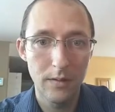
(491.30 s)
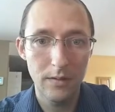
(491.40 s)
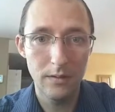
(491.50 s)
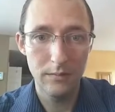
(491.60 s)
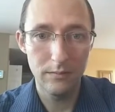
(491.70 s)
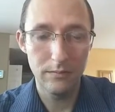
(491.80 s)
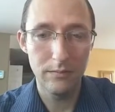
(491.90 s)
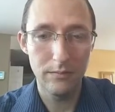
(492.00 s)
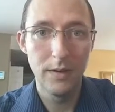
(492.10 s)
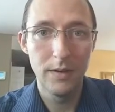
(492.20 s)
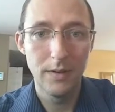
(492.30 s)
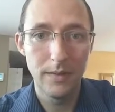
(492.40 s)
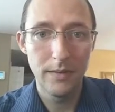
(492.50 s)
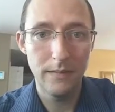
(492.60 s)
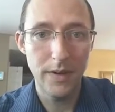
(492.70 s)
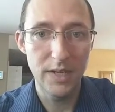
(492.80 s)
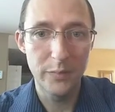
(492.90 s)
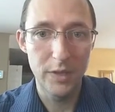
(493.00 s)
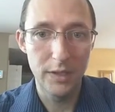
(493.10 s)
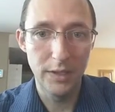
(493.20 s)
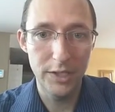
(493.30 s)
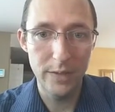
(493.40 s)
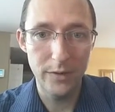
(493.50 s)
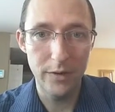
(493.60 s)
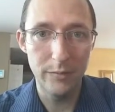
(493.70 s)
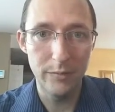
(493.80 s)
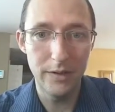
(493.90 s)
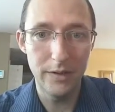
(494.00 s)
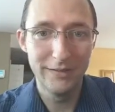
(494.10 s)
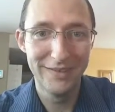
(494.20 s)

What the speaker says: Oh, Facebook's glitching up on me here.